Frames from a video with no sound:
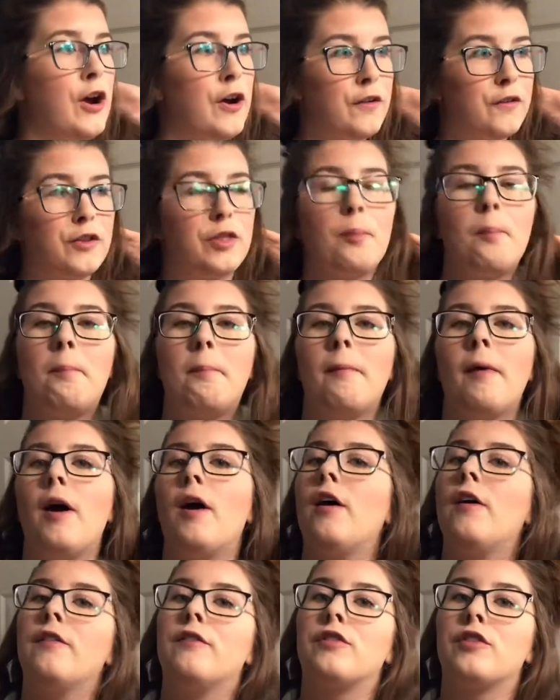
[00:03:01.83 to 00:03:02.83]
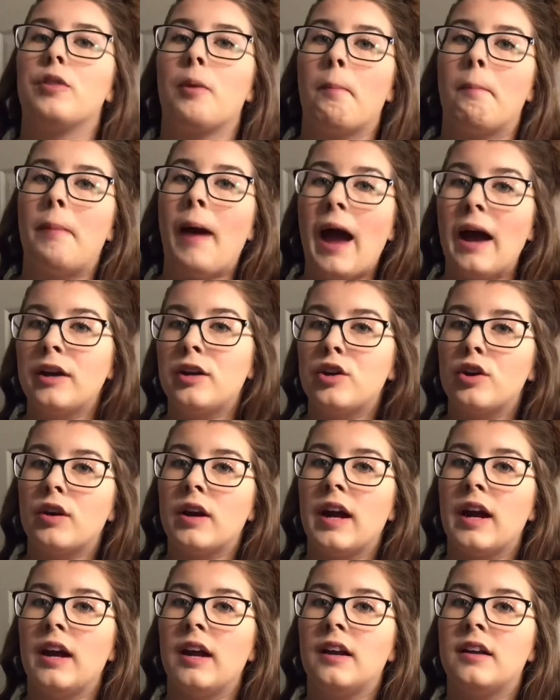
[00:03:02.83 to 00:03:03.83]
for the back of your
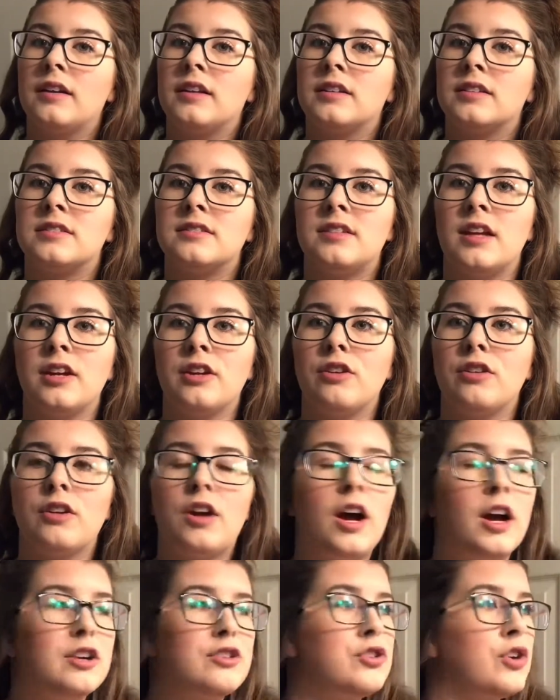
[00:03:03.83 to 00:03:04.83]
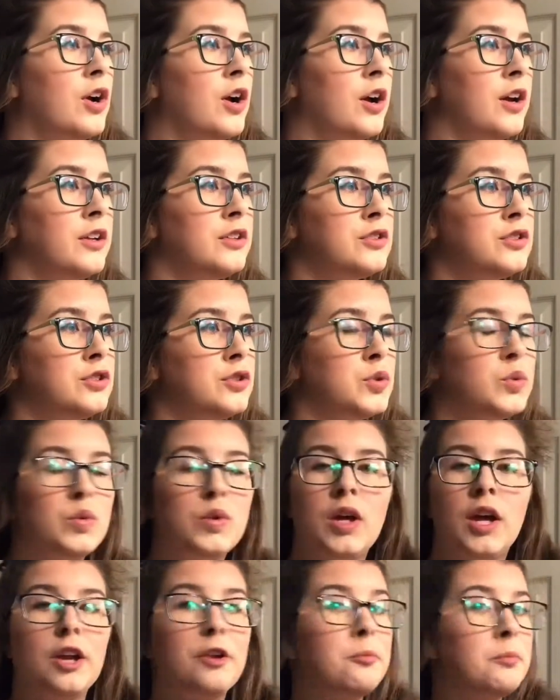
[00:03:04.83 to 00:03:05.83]
head, because then you're not trying to
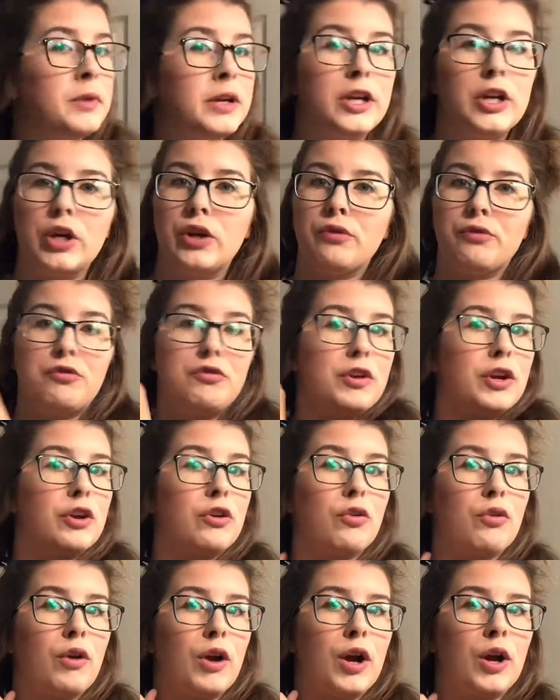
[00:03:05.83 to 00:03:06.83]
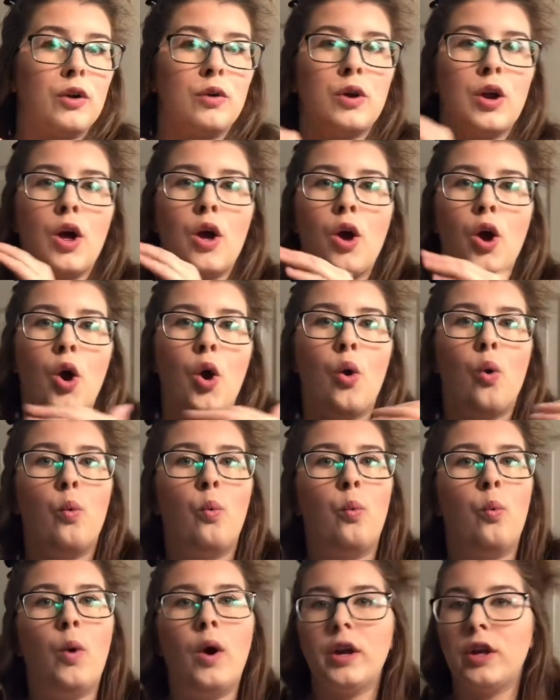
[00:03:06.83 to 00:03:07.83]
get a mirror and figure out
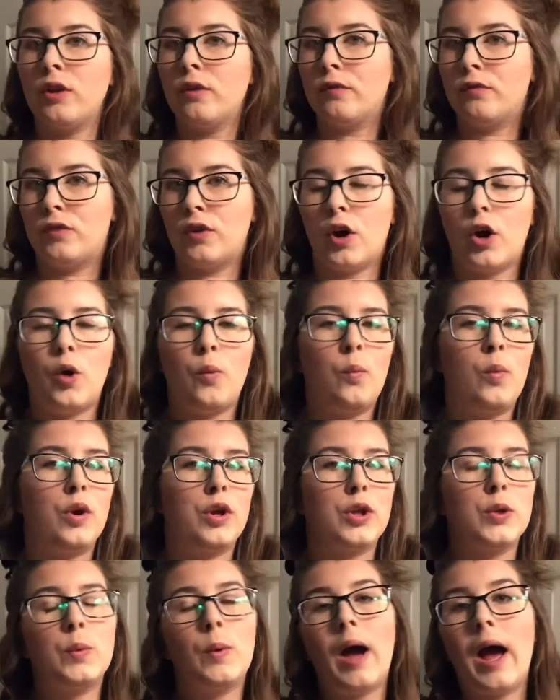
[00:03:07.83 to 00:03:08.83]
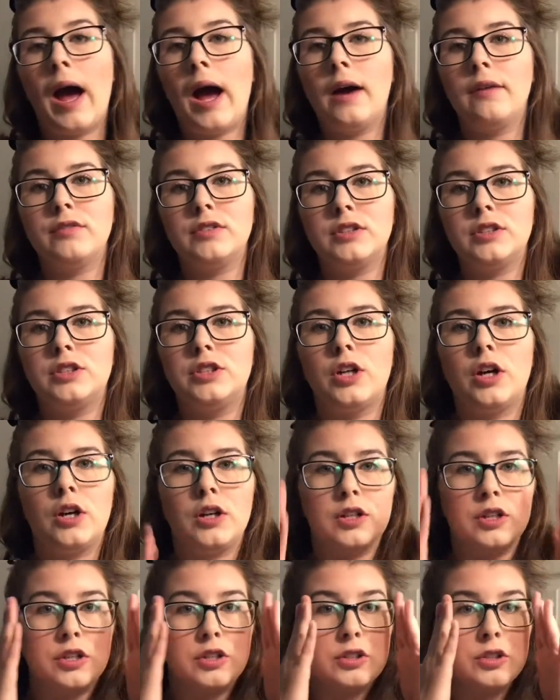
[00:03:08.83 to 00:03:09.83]
what you've done, what you haven't
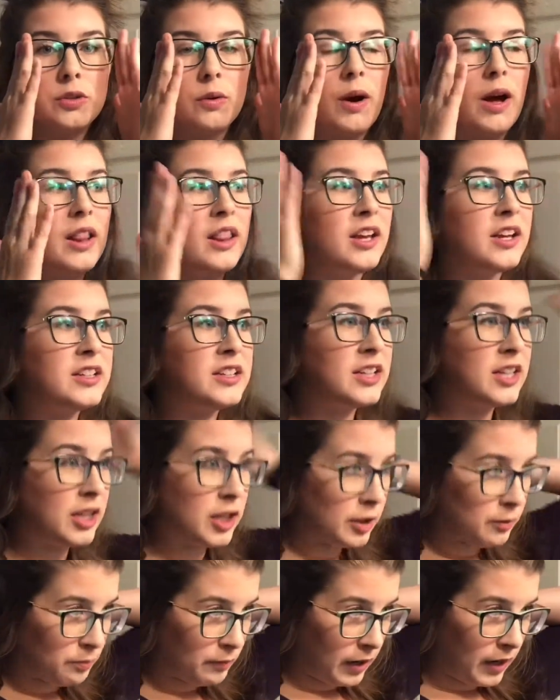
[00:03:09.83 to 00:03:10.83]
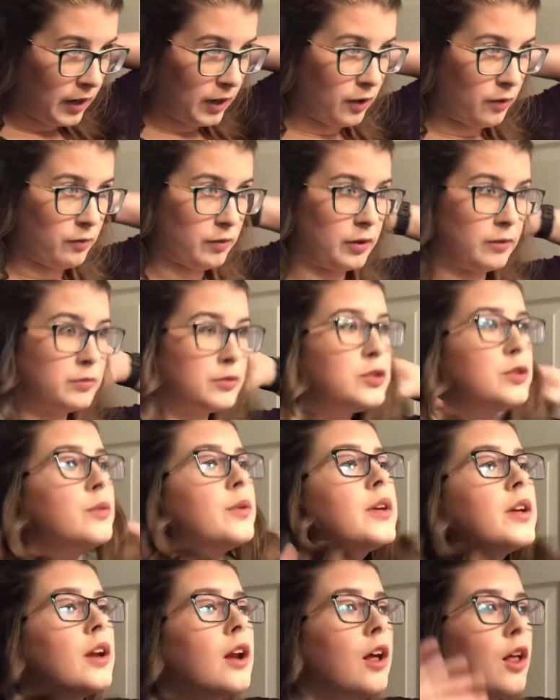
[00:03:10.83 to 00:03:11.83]
done. So I like to keep my hair when I'm
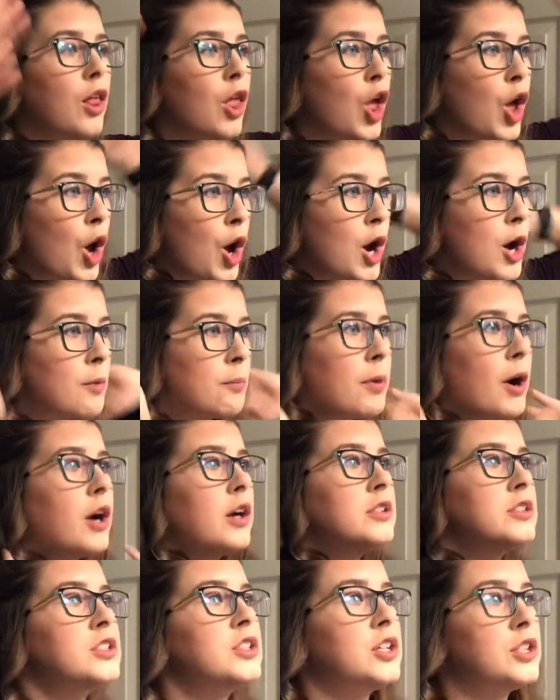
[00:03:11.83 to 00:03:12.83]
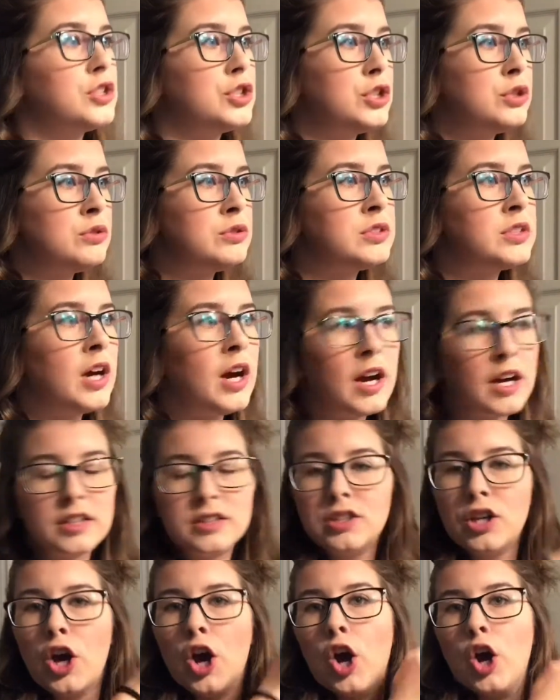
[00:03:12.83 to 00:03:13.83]
doing it all parted on two
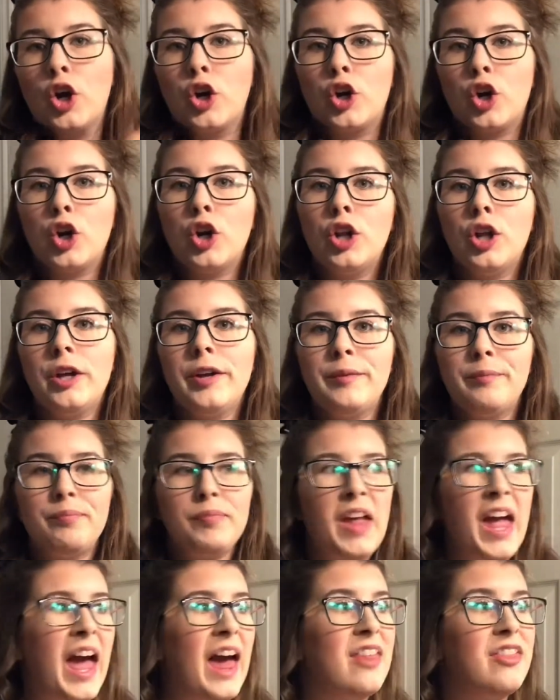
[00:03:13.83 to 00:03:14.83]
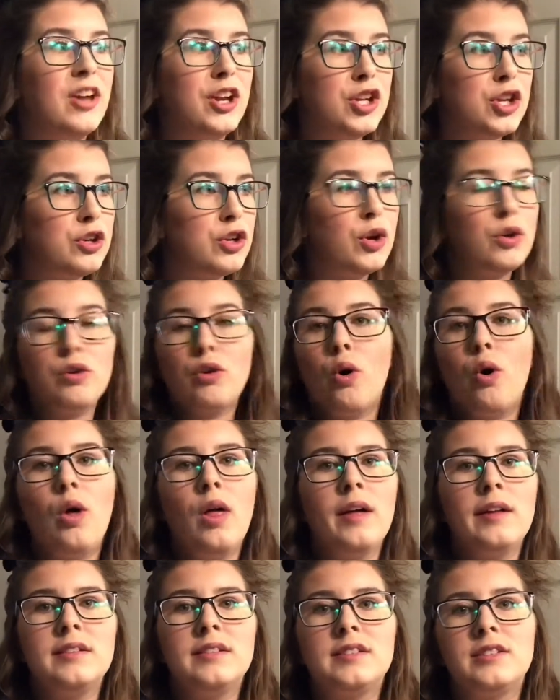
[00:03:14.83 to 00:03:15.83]
sides, curl it, and then you know your whole
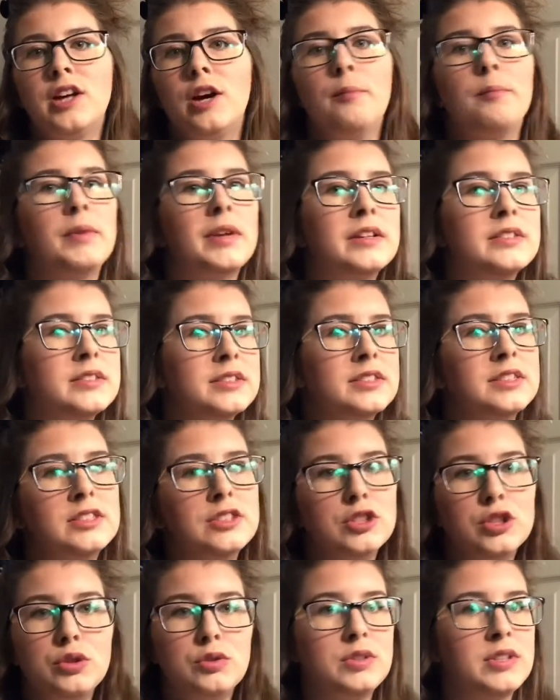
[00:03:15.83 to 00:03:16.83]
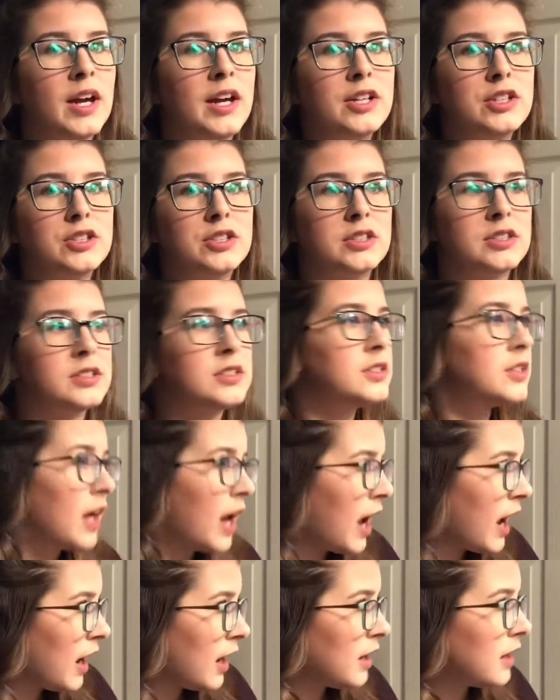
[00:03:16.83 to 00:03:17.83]
head's done because it's in two sections
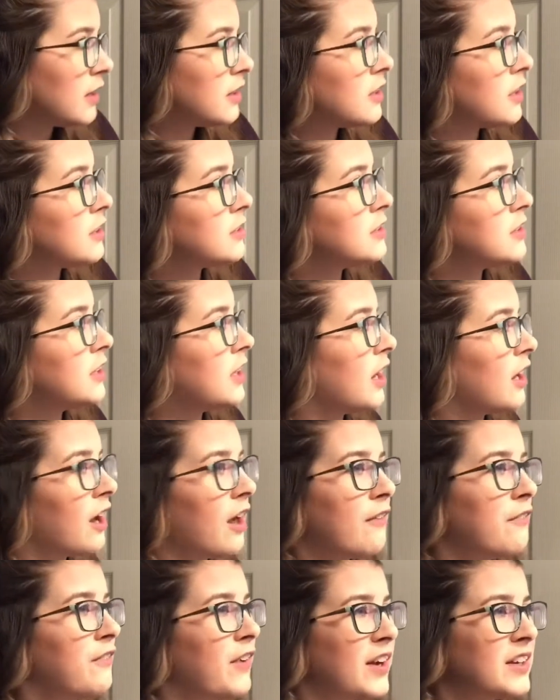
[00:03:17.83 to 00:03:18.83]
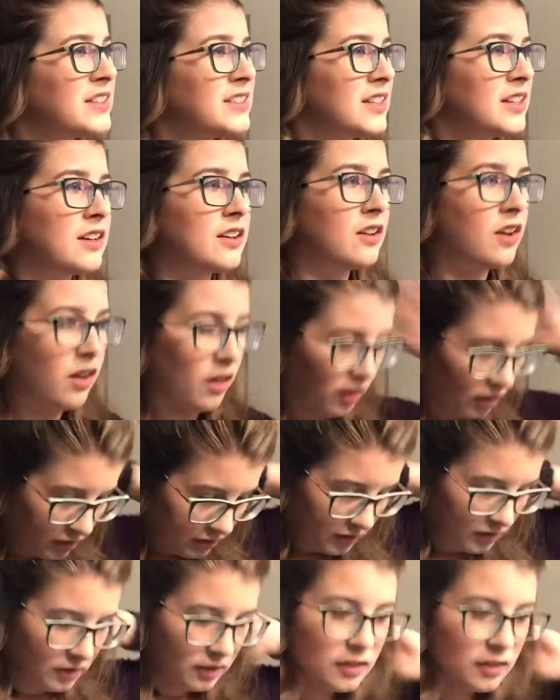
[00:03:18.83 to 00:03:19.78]
and it doesn't get affected at all.